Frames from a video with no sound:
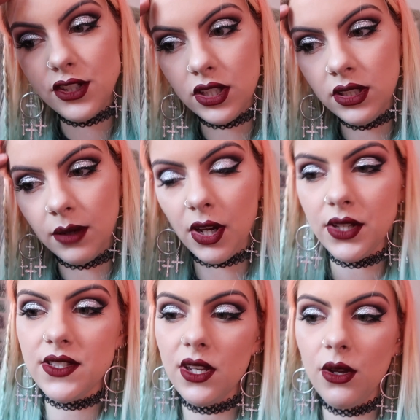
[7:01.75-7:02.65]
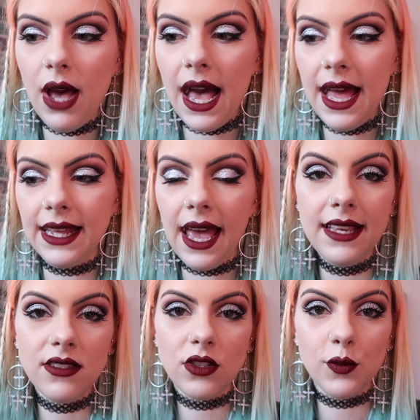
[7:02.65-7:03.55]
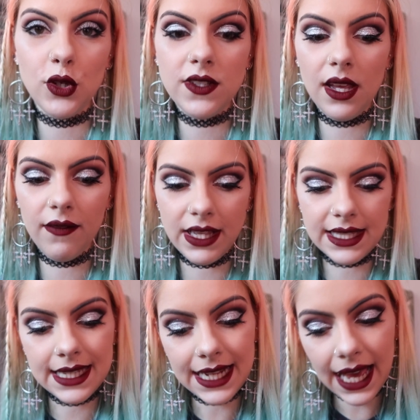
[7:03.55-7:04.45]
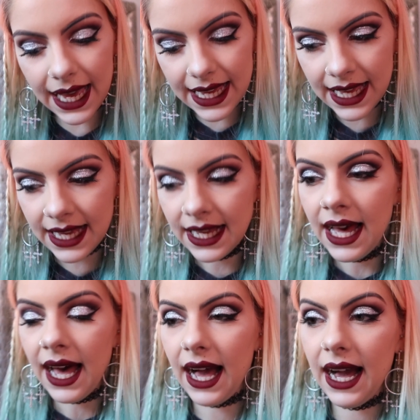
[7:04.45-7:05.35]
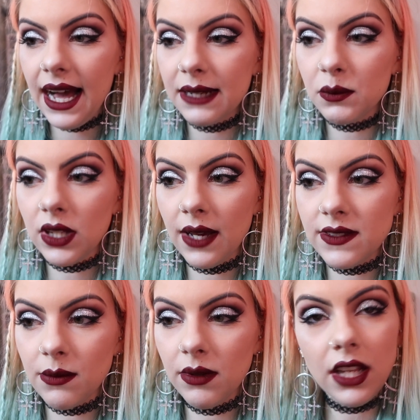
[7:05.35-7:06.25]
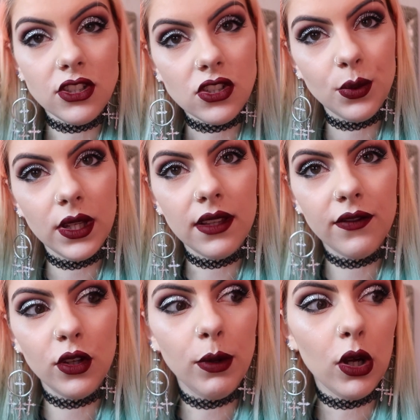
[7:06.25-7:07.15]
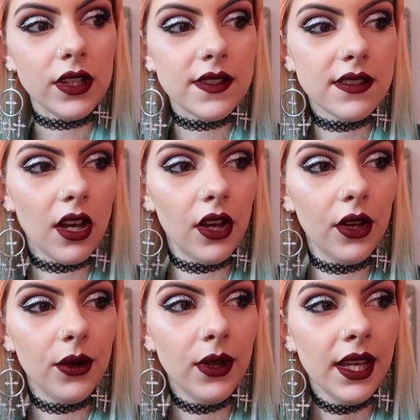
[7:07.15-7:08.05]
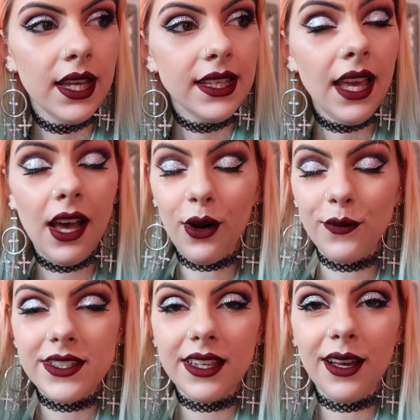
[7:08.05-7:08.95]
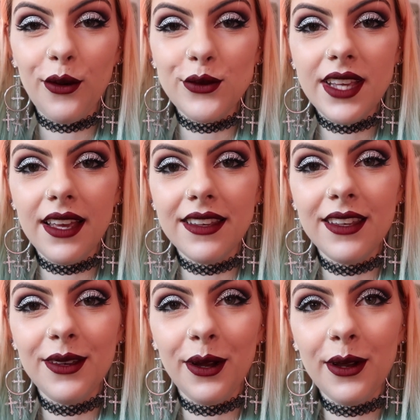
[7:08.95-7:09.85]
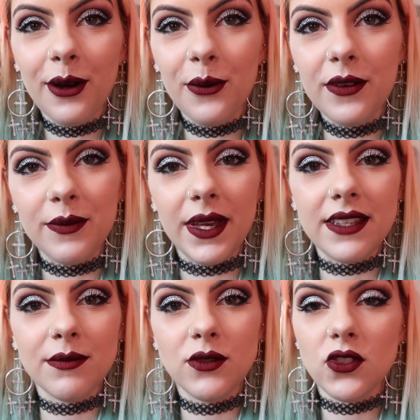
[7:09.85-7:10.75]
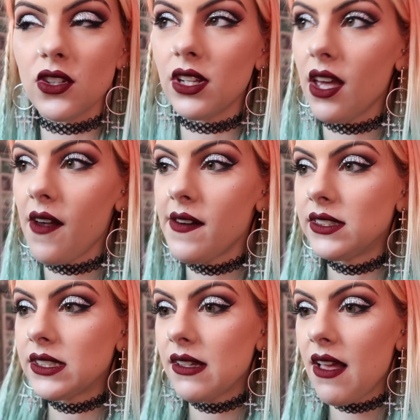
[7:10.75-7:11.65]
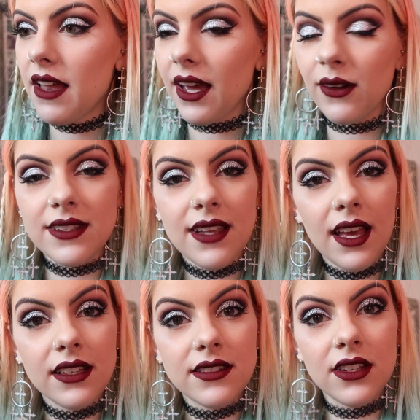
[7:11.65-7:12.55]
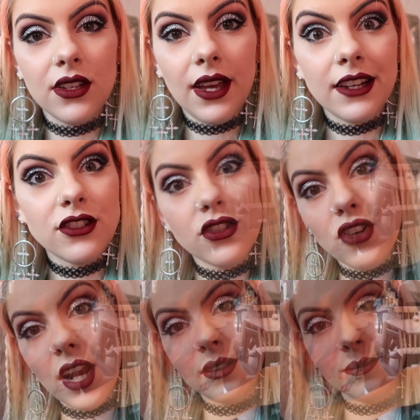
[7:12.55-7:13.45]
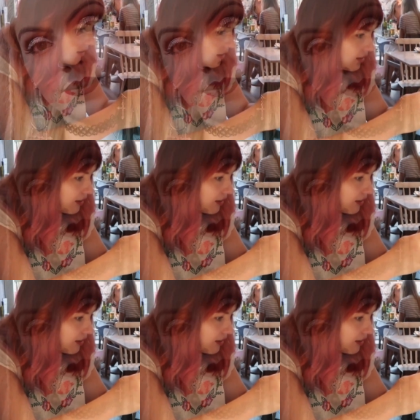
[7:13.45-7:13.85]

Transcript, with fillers: London I'm going to an ASOS beauty event today and I'm gonna have some lunch with a few bloggers so yeah obviously I will take you along with me so I'm just gonna head out in a sec to catch Look who I'm with.